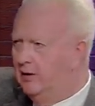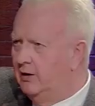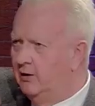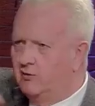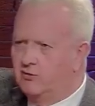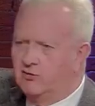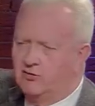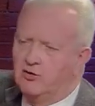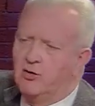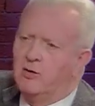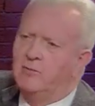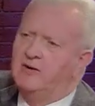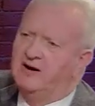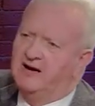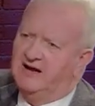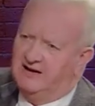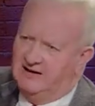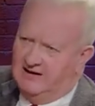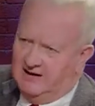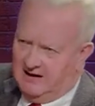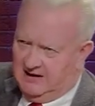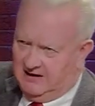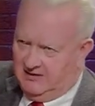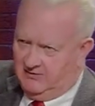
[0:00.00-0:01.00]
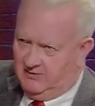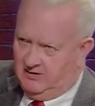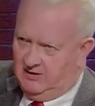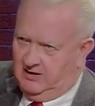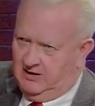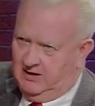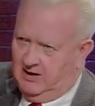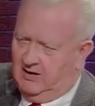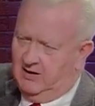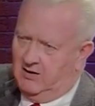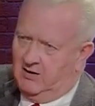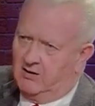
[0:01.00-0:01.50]
so many days a
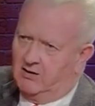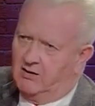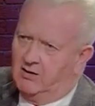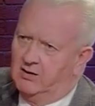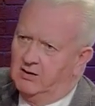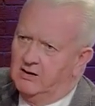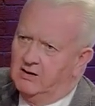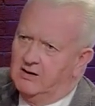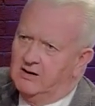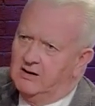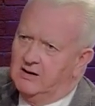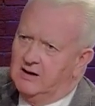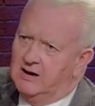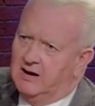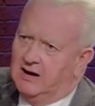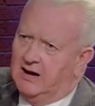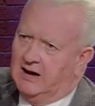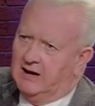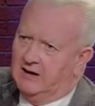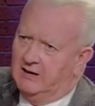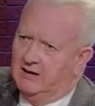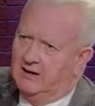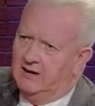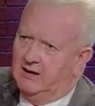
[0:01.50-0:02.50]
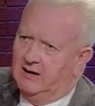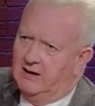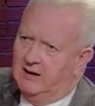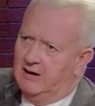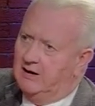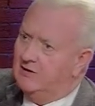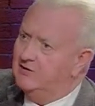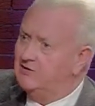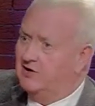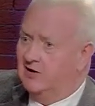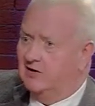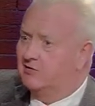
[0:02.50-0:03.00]
year
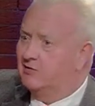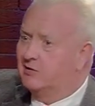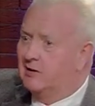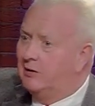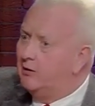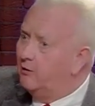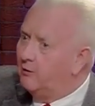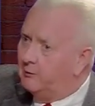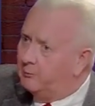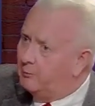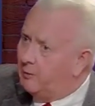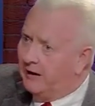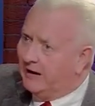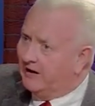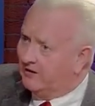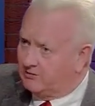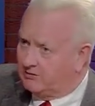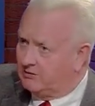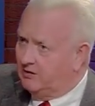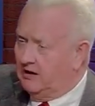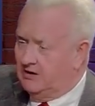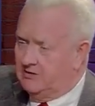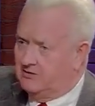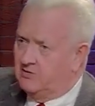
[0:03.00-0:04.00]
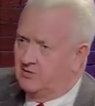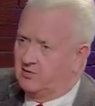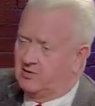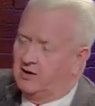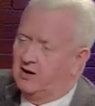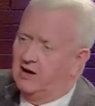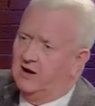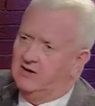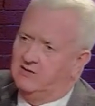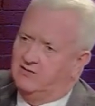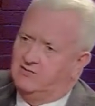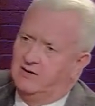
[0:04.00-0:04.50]
and just passed
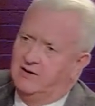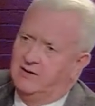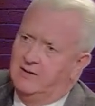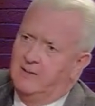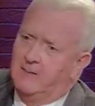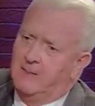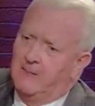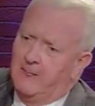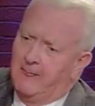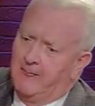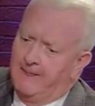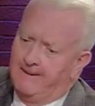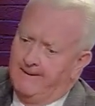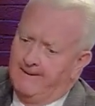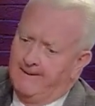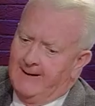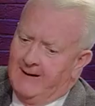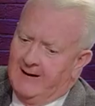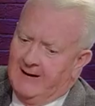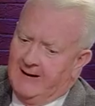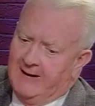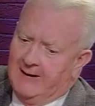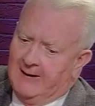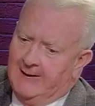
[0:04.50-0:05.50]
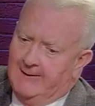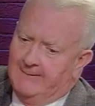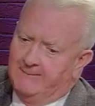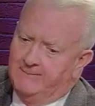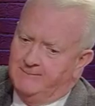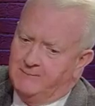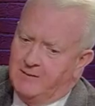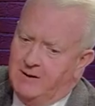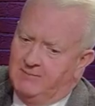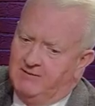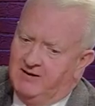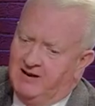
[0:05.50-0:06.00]
legislation,
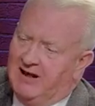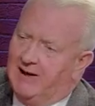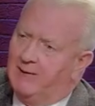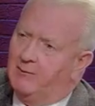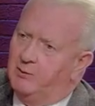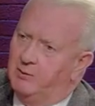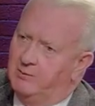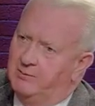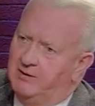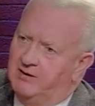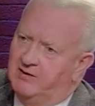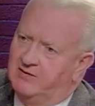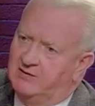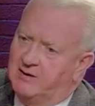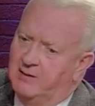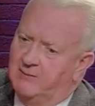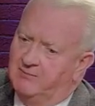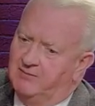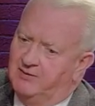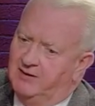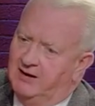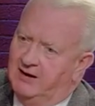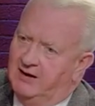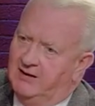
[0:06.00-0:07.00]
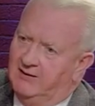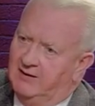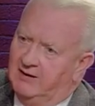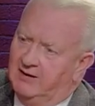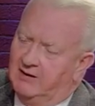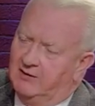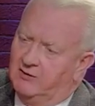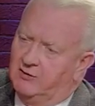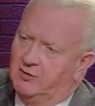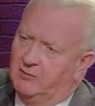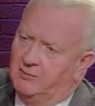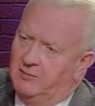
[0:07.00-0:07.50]
maybe that would be something
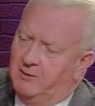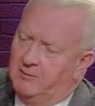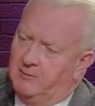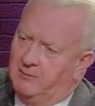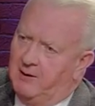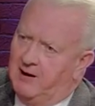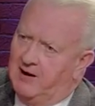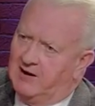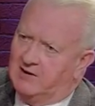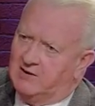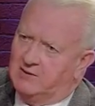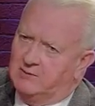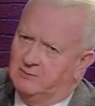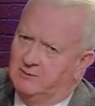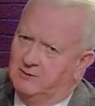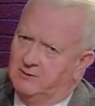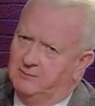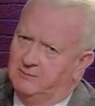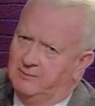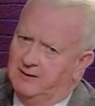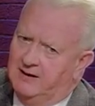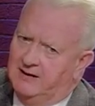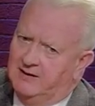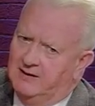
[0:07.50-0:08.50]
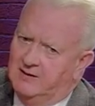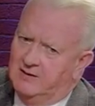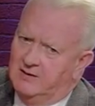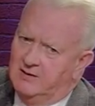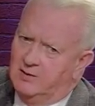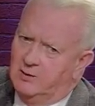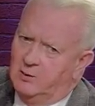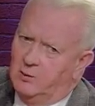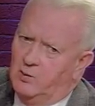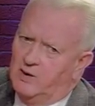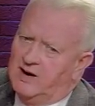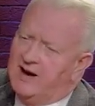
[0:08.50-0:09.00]
that could be possible. But
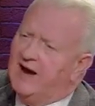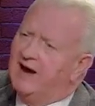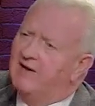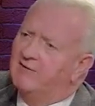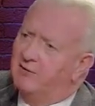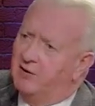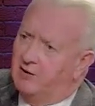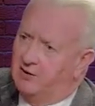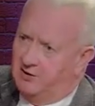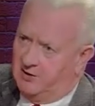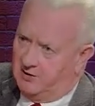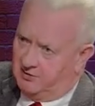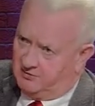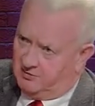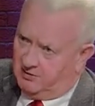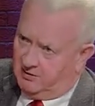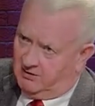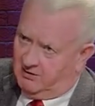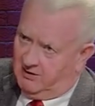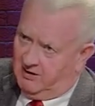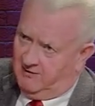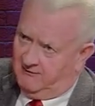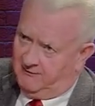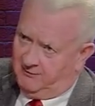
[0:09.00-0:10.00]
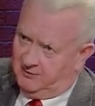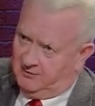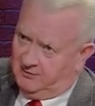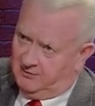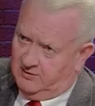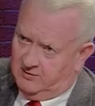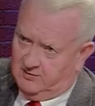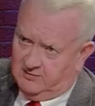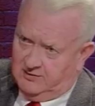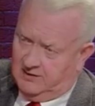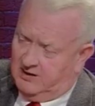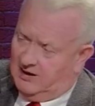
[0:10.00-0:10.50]
we have our district
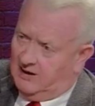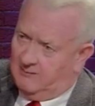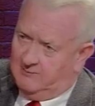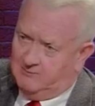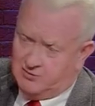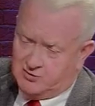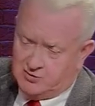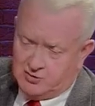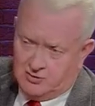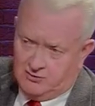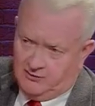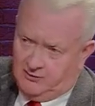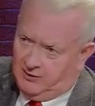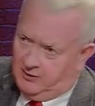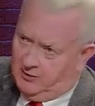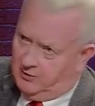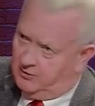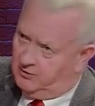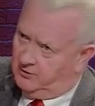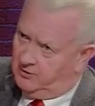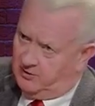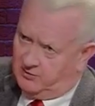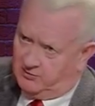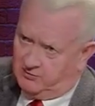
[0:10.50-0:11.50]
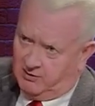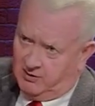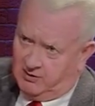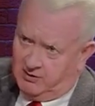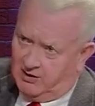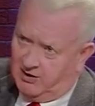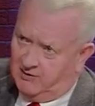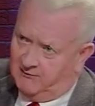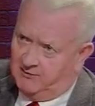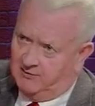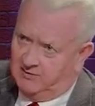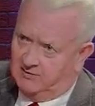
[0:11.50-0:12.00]
offices, and I'm sure that your district
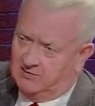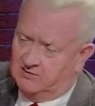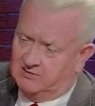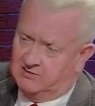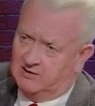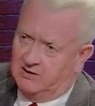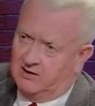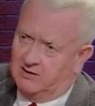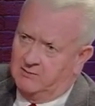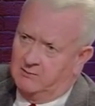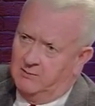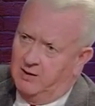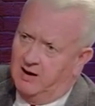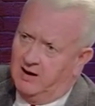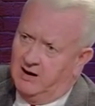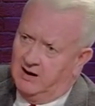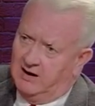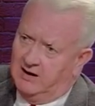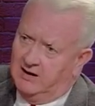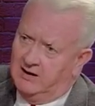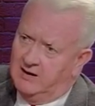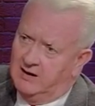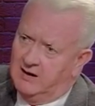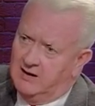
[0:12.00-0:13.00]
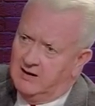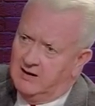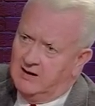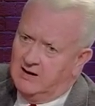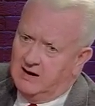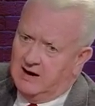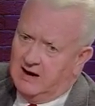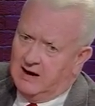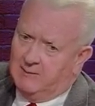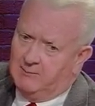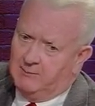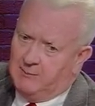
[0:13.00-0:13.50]
office is like mine,
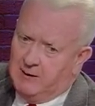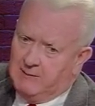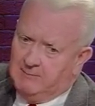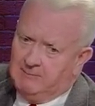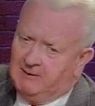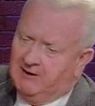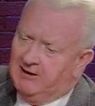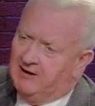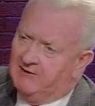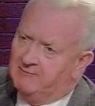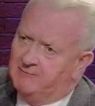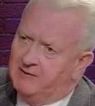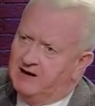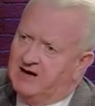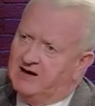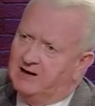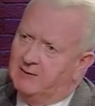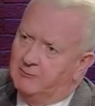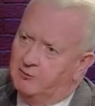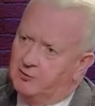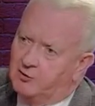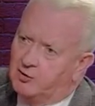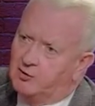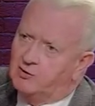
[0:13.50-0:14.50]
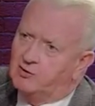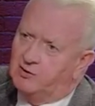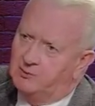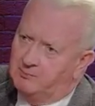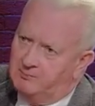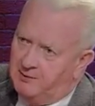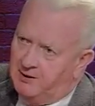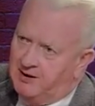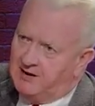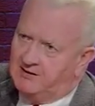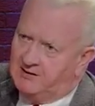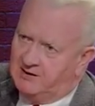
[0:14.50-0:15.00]
and people have become so
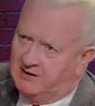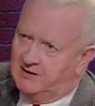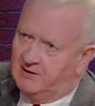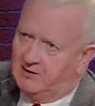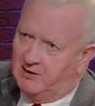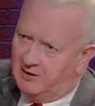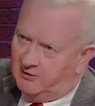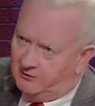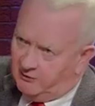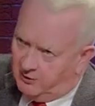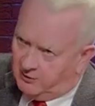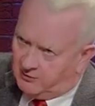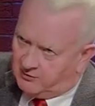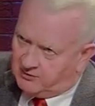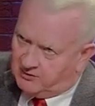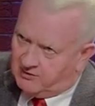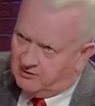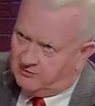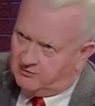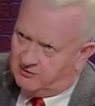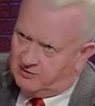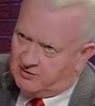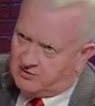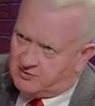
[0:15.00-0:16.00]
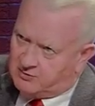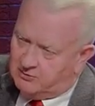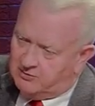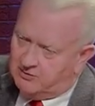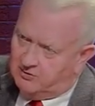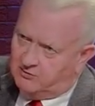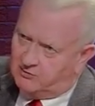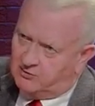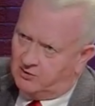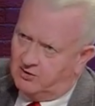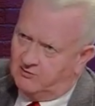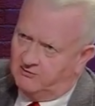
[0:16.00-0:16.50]
dependent on those
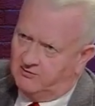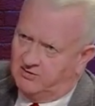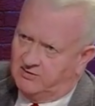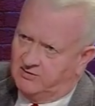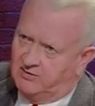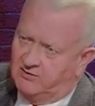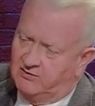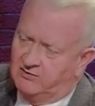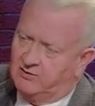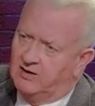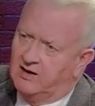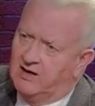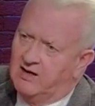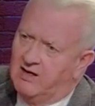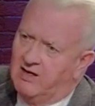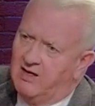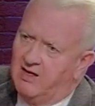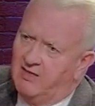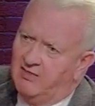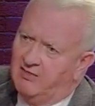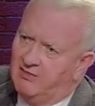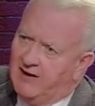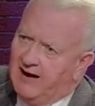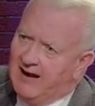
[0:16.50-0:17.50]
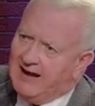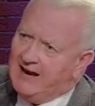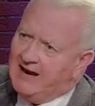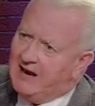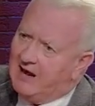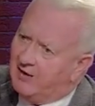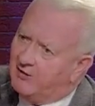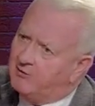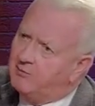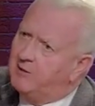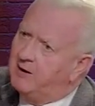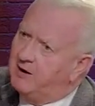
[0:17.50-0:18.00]
constituent services. That
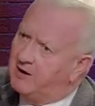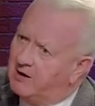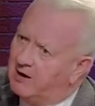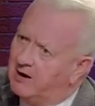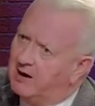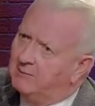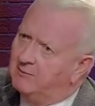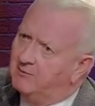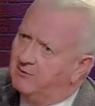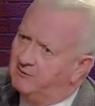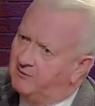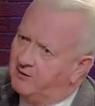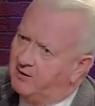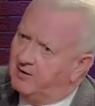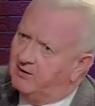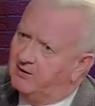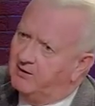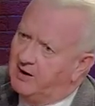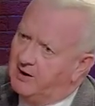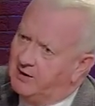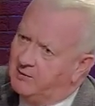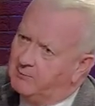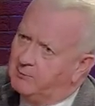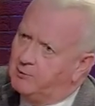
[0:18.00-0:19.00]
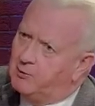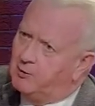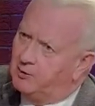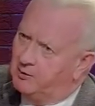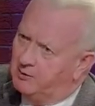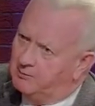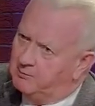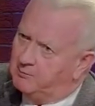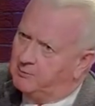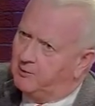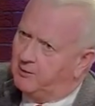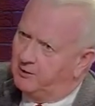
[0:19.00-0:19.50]
has become a very
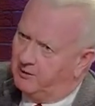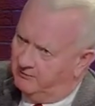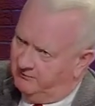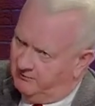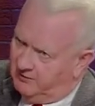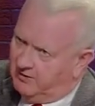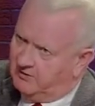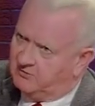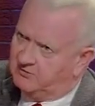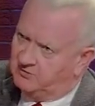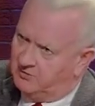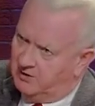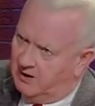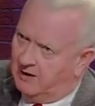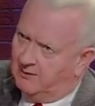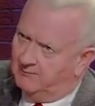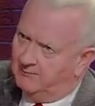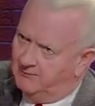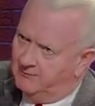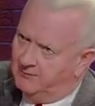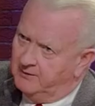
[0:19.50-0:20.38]
important part of this job.